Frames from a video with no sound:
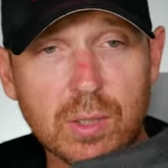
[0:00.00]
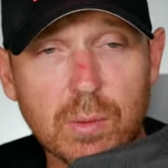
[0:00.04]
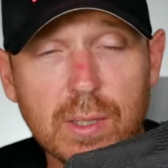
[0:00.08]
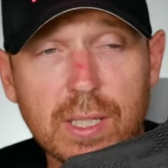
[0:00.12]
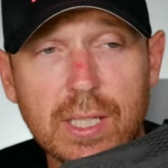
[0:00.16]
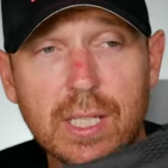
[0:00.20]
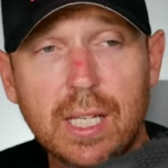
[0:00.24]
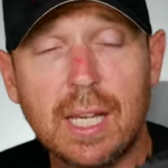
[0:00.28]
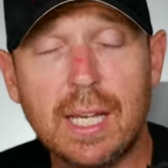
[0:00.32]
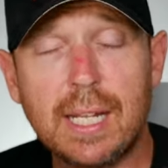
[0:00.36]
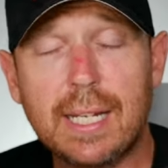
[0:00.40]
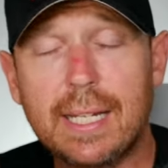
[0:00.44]
so
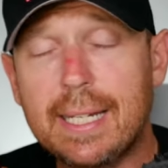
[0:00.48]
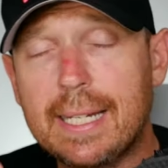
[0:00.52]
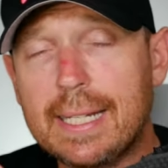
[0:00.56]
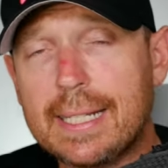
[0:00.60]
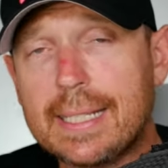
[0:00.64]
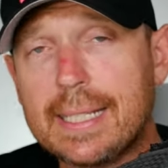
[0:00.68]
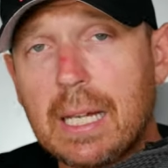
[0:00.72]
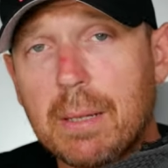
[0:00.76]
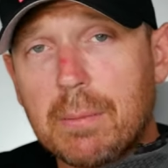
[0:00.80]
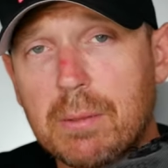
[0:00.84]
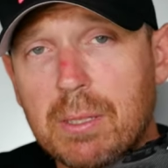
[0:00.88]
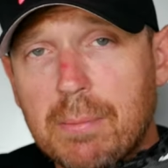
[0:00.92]
it's
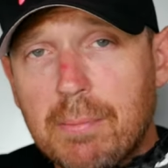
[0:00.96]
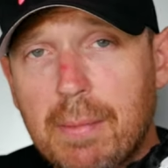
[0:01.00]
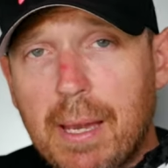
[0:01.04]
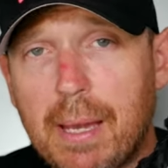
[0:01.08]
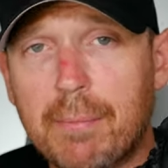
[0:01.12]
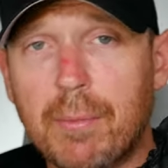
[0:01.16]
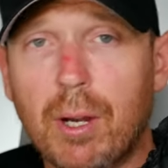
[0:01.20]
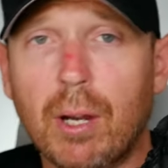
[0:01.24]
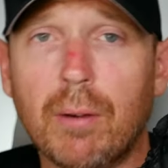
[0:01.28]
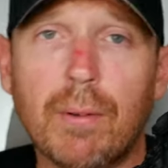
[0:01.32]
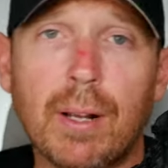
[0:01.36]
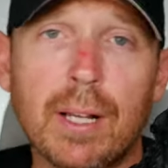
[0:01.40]
linked up to
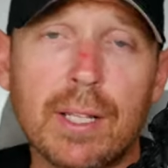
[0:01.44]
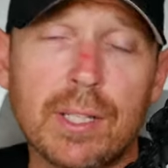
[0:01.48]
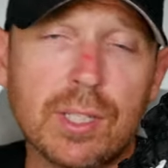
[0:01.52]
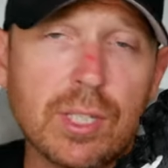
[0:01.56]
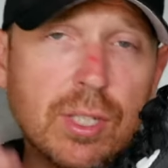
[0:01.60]
Map My Run,